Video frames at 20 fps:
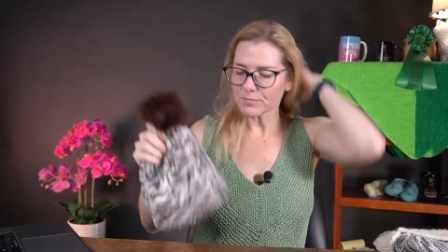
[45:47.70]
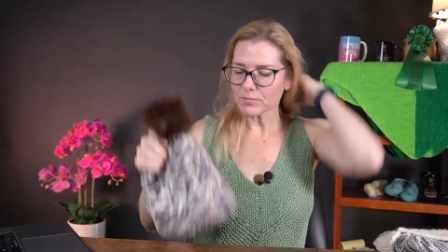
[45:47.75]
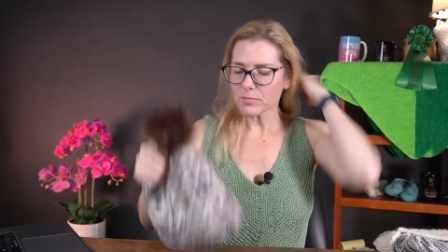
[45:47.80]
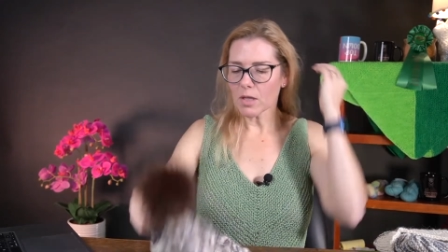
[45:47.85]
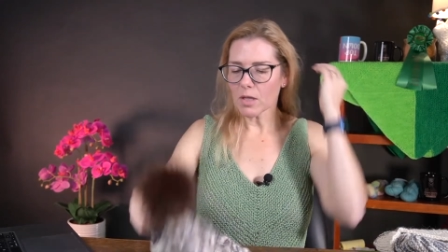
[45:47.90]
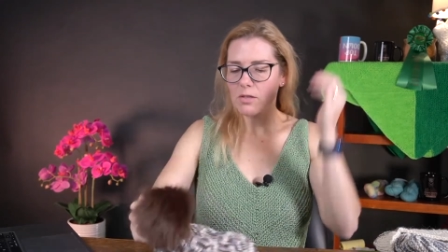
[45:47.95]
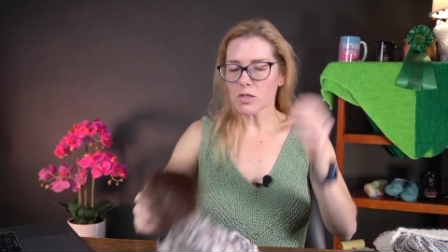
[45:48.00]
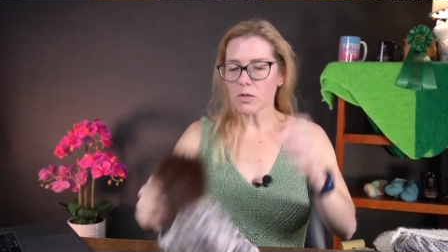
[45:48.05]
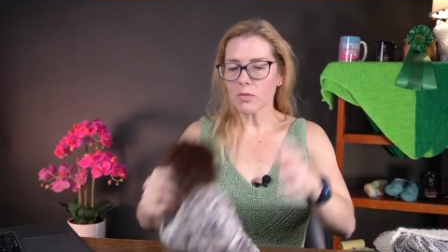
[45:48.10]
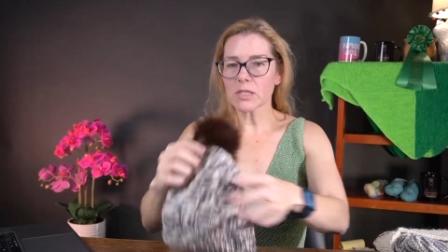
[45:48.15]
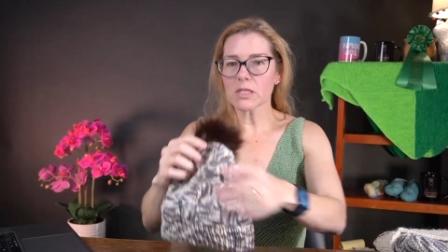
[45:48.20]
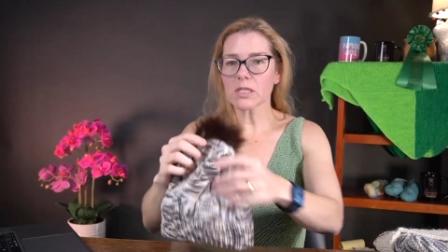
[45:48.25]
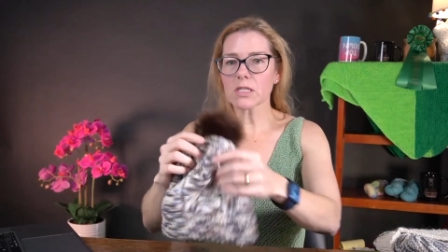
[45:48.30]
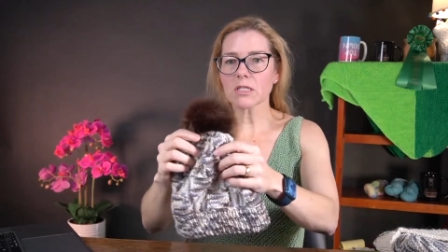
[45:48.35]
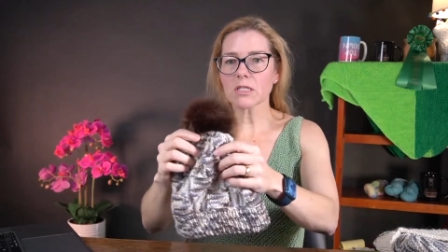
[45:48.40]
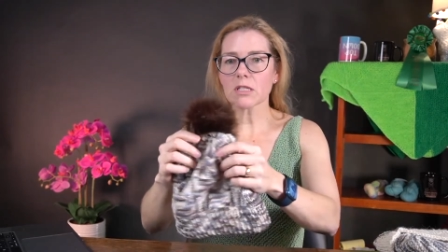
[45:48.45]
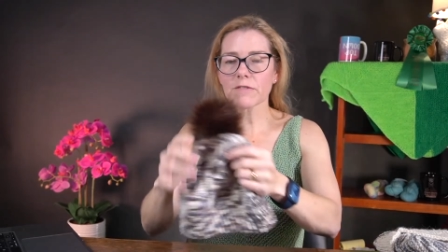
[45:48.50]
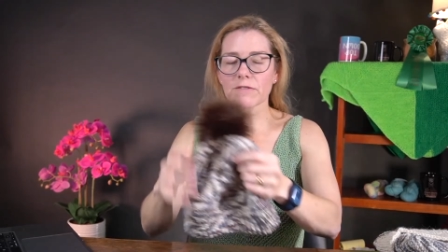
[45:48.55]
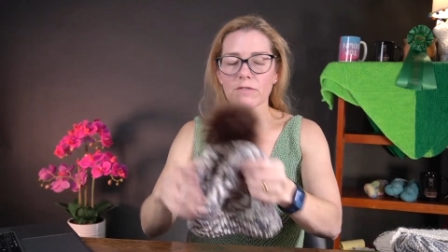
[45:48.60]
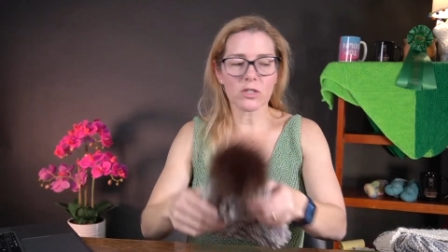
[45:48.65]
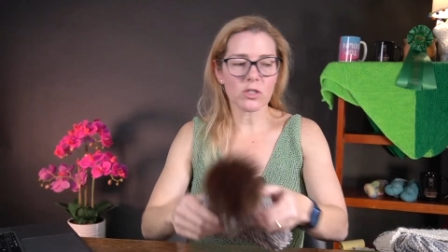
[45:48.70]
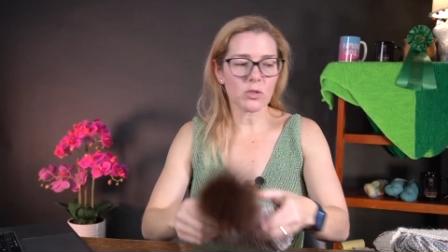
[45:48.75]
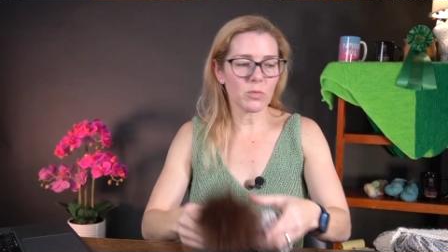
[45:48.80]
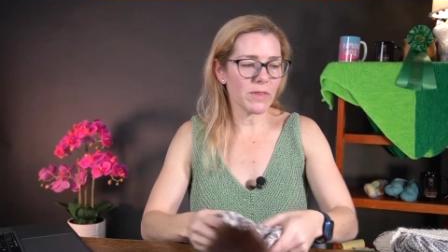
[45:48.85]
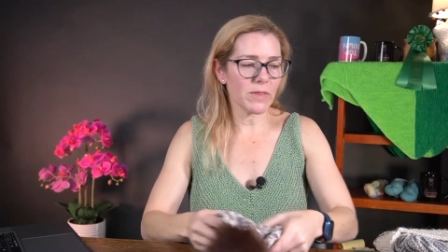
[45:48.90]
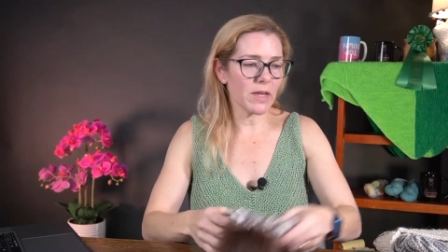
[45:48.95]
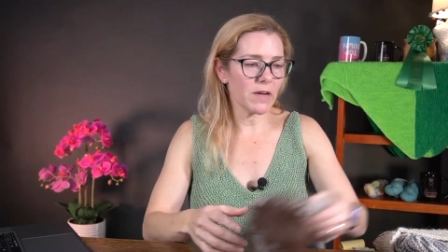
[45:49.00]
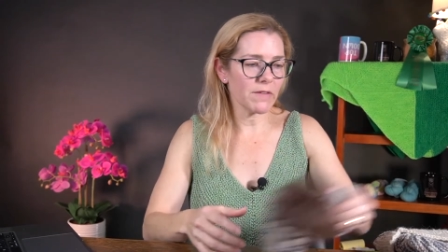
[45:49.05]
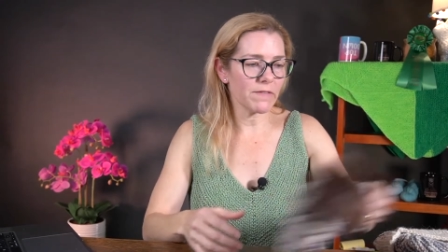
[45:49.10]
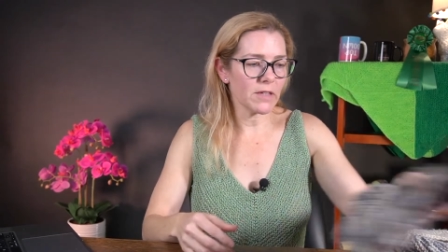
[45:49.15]
So this is the first one
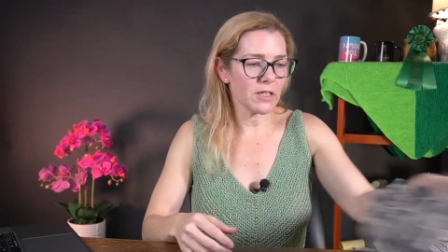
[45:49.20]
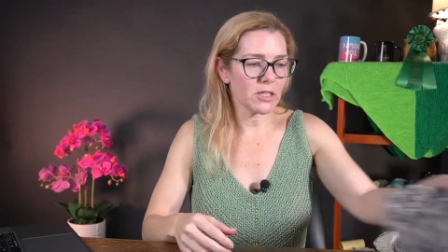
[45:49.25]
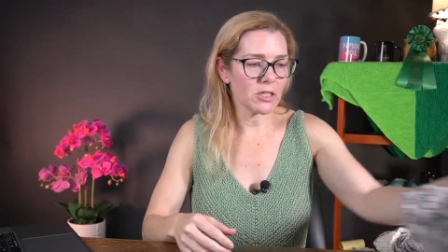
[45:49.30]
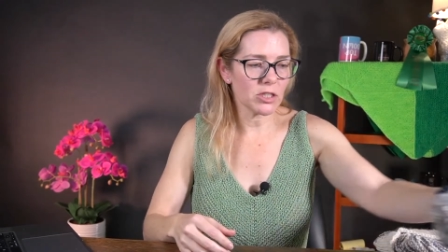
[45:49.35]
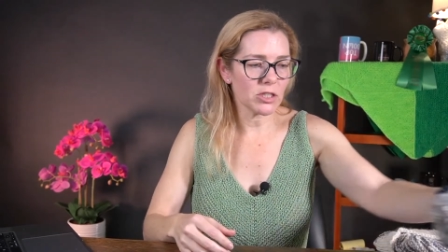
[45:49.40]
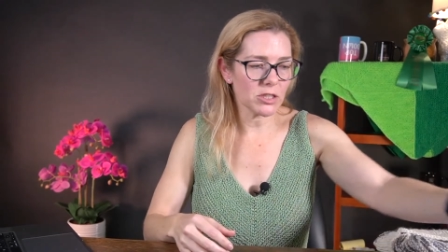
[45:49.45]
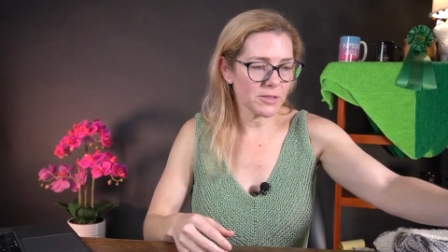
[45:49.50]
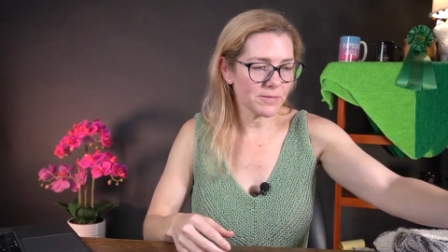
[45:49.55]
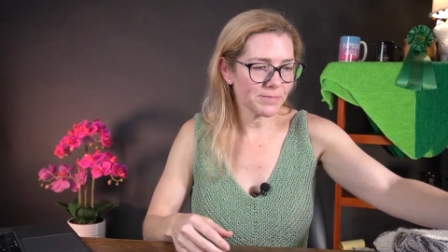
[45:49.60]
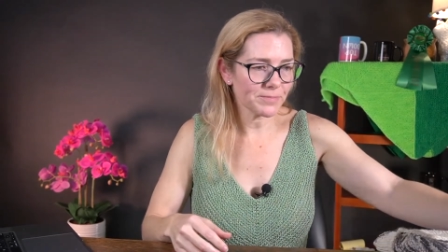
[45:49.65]
that I finished.